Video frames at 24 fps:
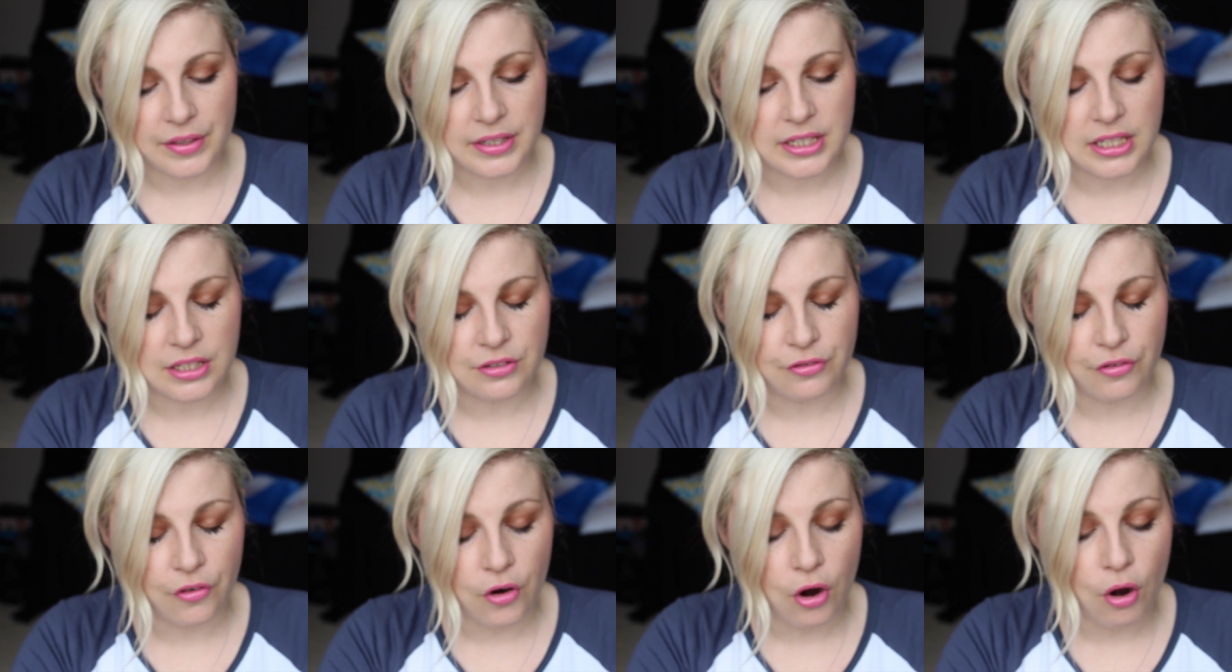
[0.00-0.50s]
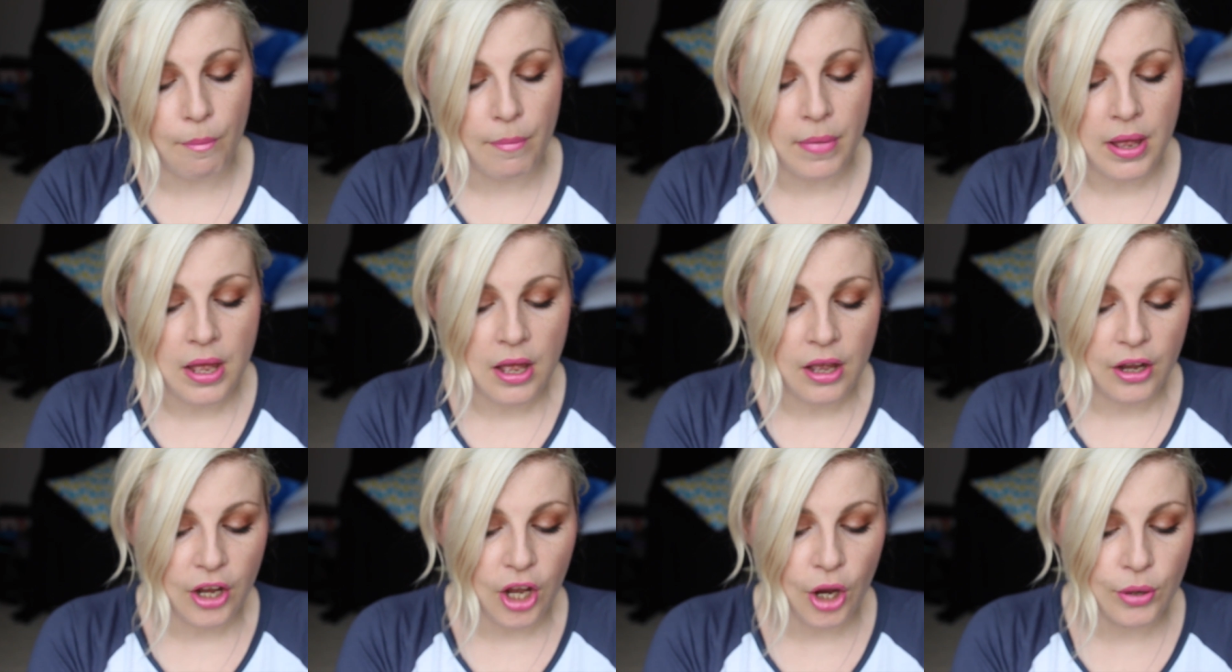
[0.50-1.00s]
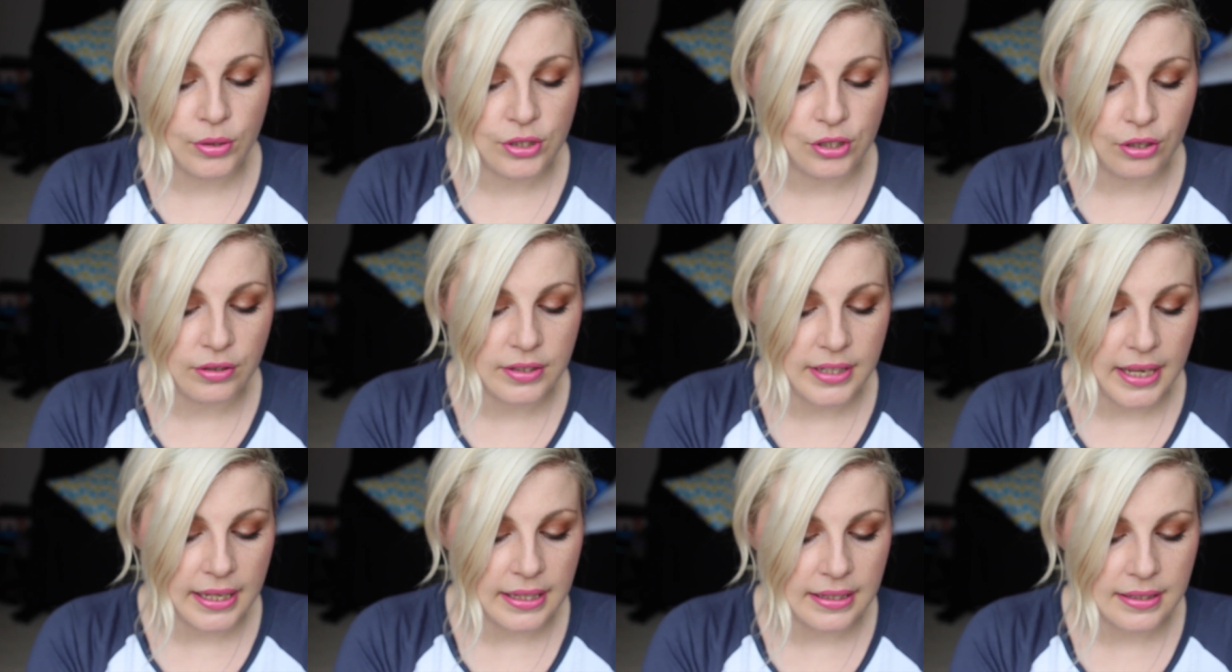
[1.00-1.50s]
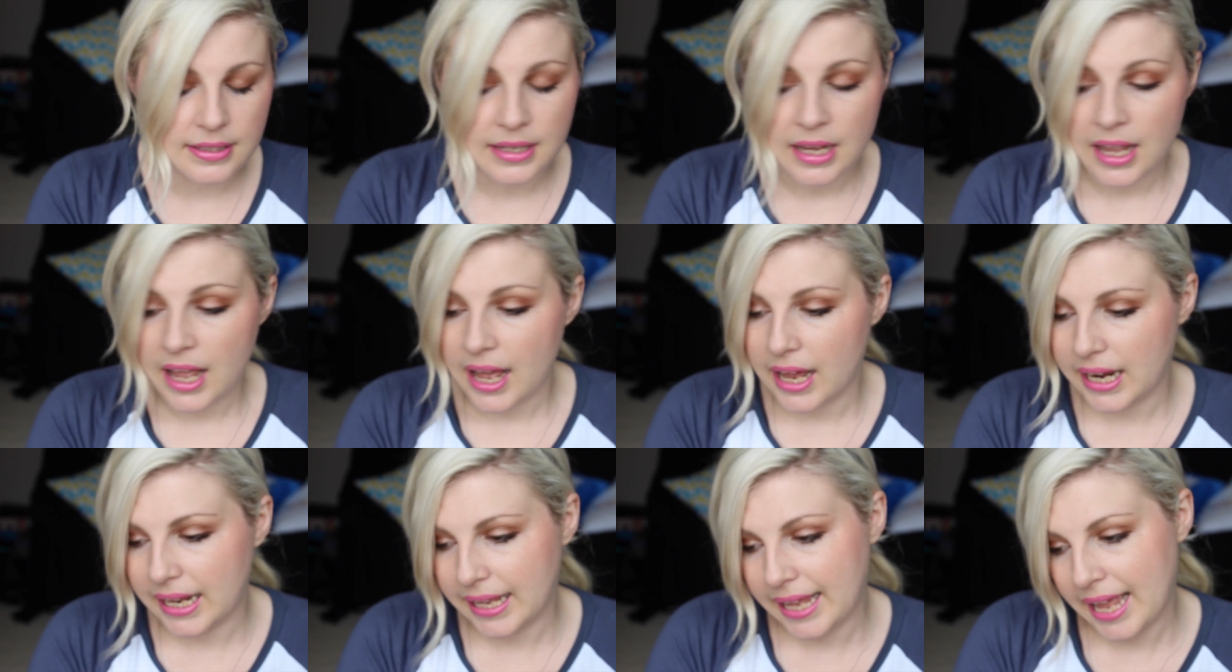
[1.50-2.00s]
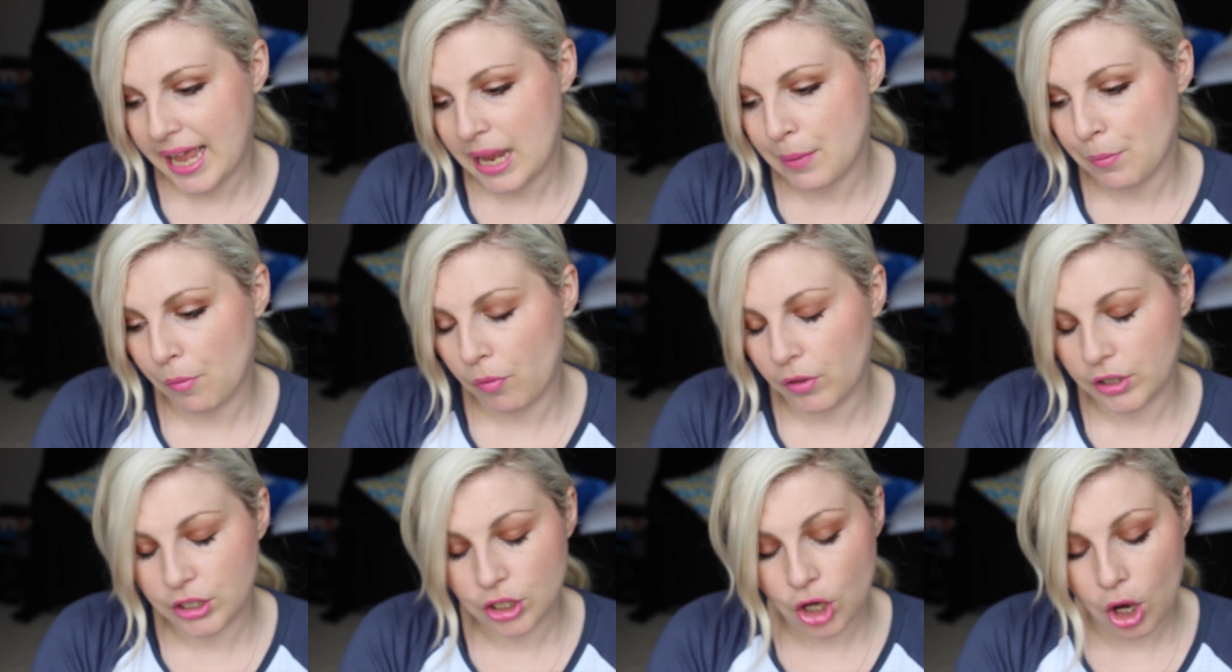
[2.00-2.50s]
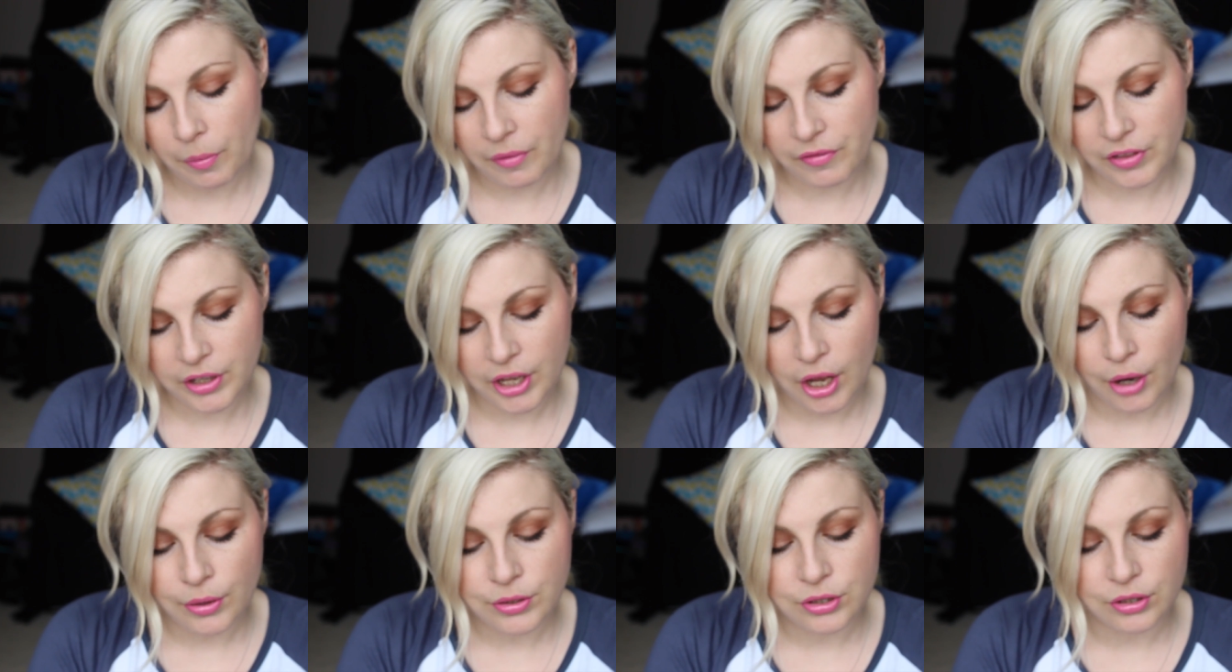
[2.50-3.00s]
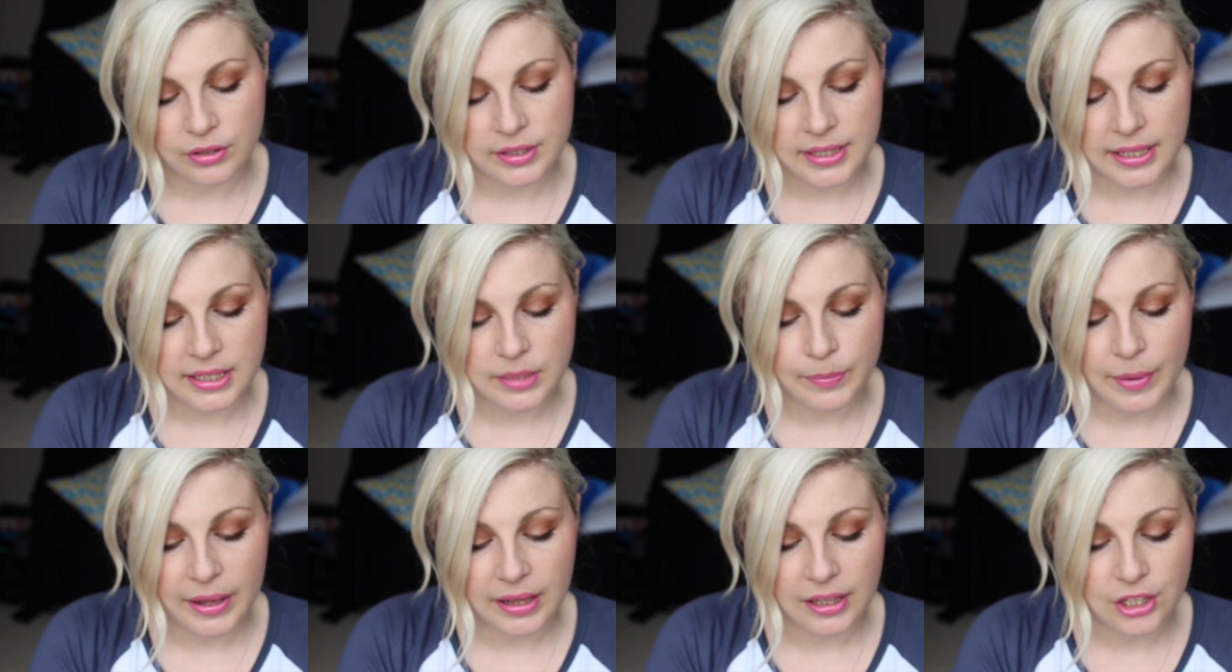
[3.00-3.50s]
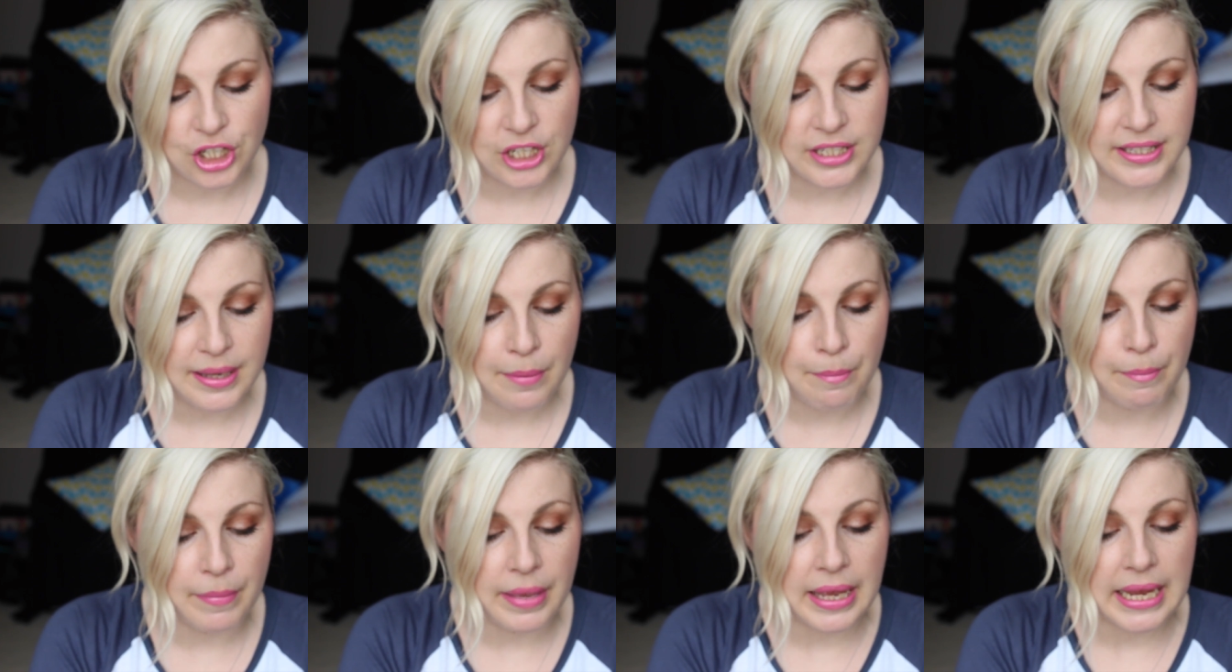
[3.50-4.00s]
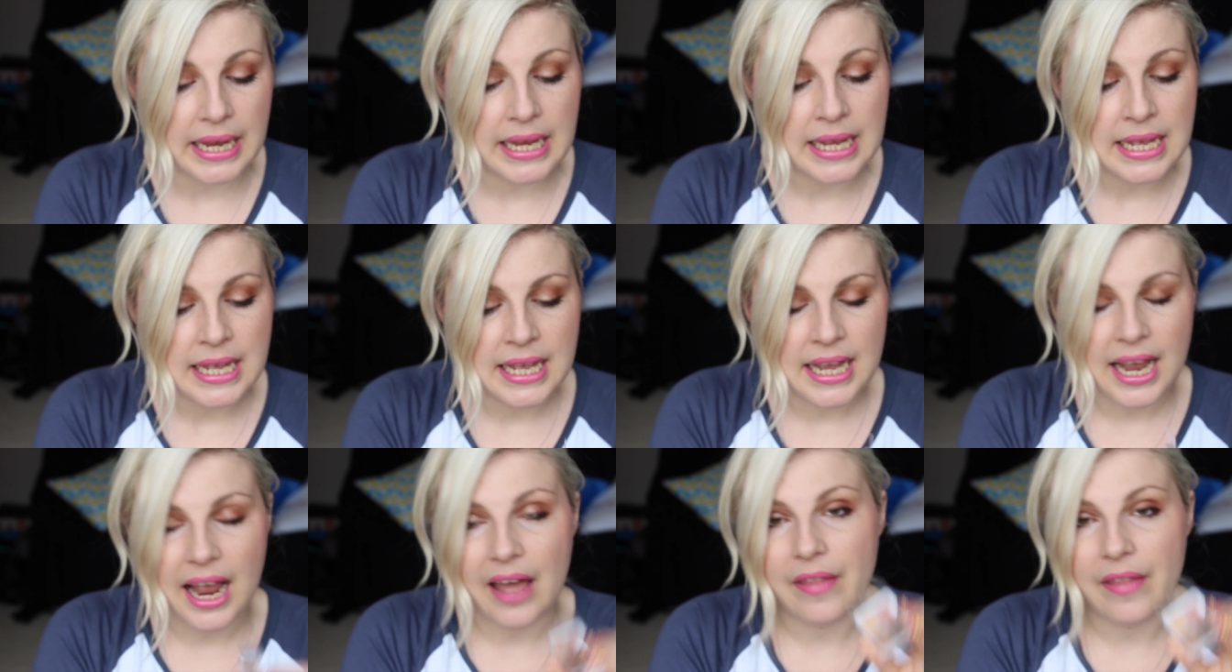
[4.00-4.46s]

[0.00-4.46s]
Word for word: This is from Coastal Scents and it came on the top of the Coastal Scents palette she sent me